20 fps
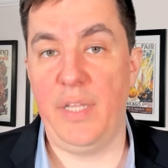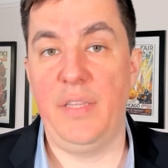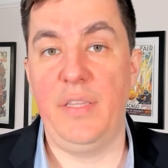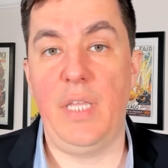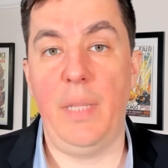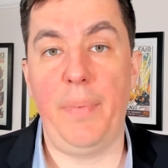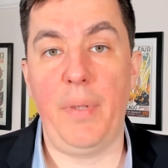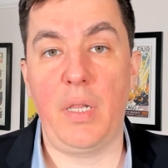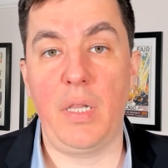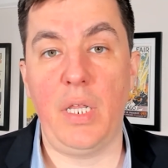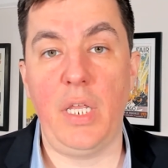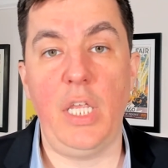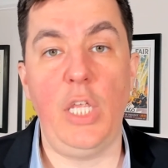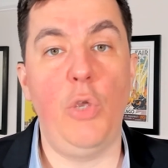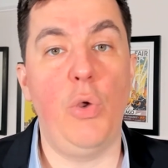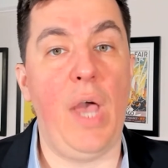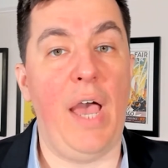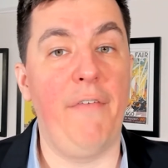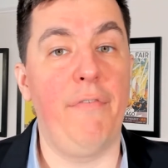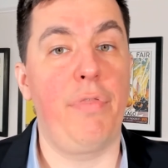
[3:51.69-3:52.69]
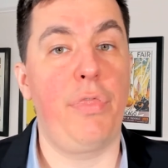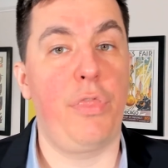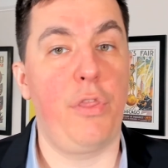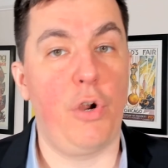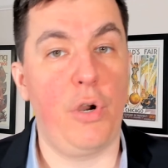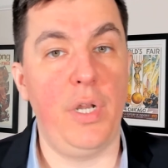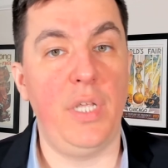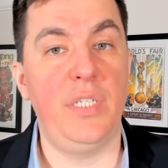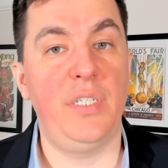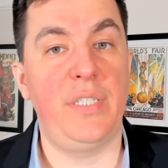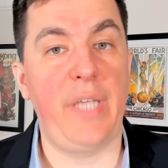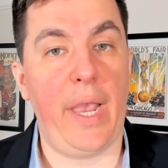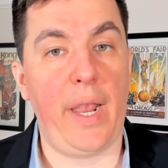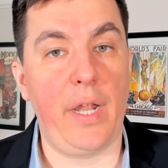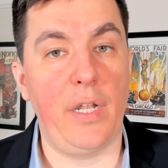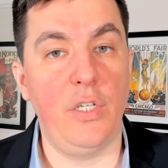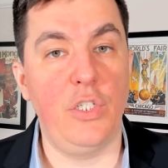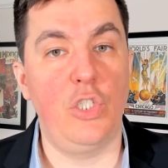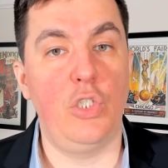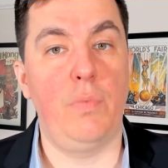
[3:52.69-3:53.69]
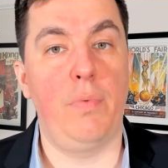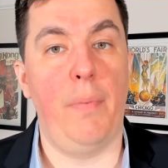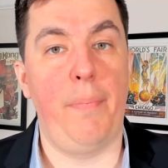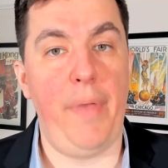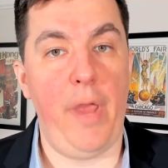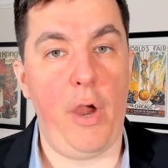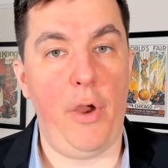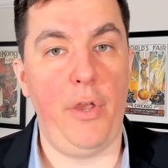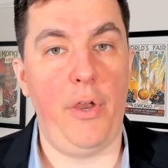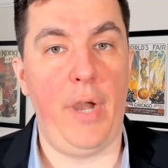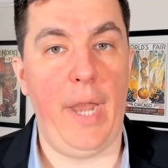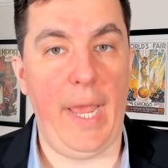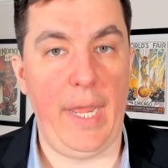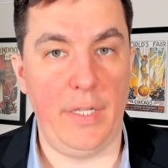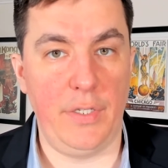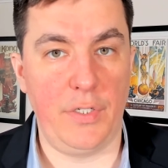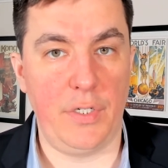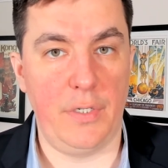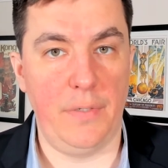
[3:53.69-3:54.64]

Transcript: Typically, you have 30 seconds to prepare your answer.